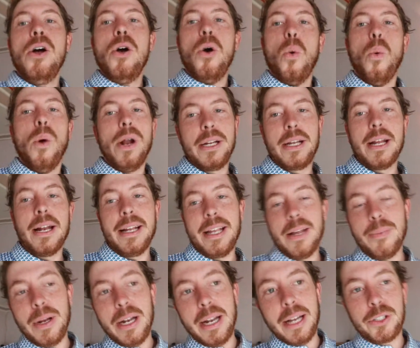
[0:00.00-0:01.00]
when can I get
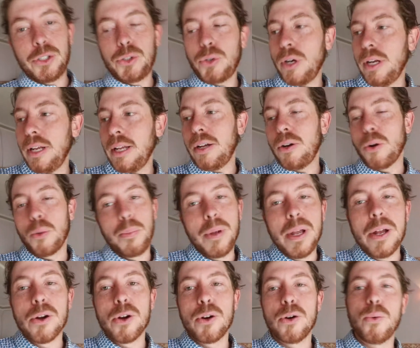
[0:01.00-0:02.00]
my next drink or
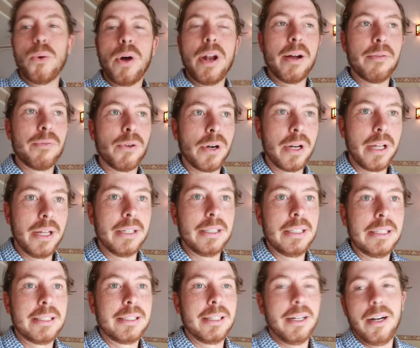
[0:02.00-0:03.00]
beer or whatever it
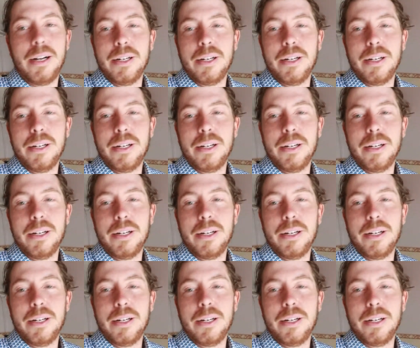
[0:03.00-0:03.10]
is.